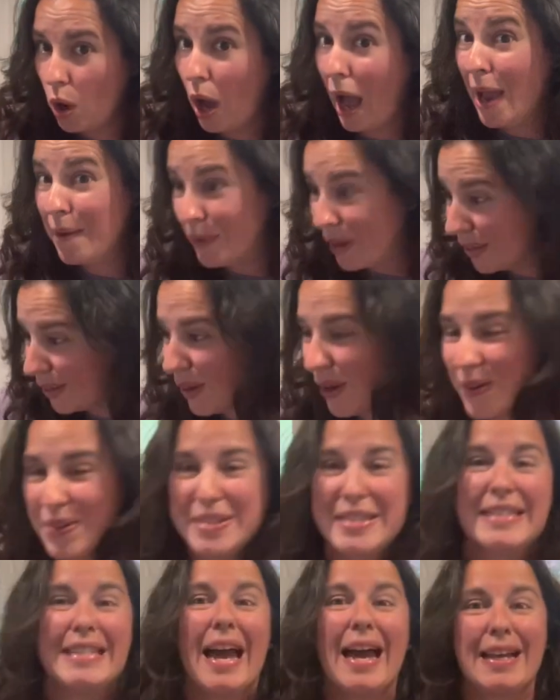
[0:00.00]
I want
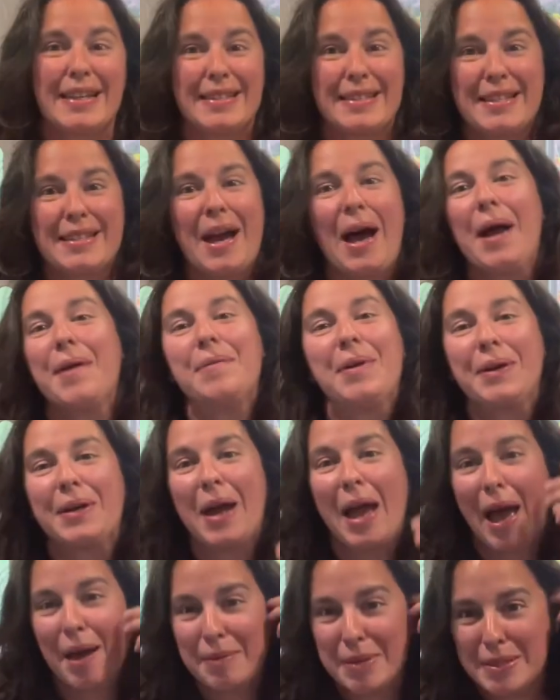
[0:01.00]
goats. Yes,
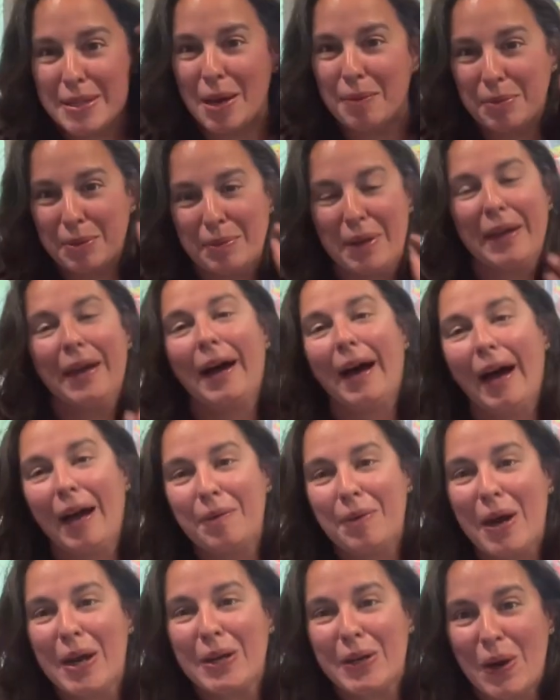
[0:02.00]
Abby's helping me. I
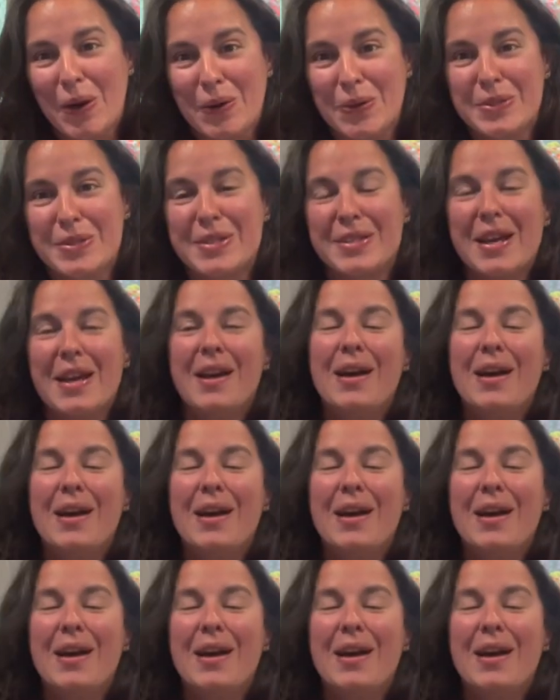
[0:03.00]
want goats.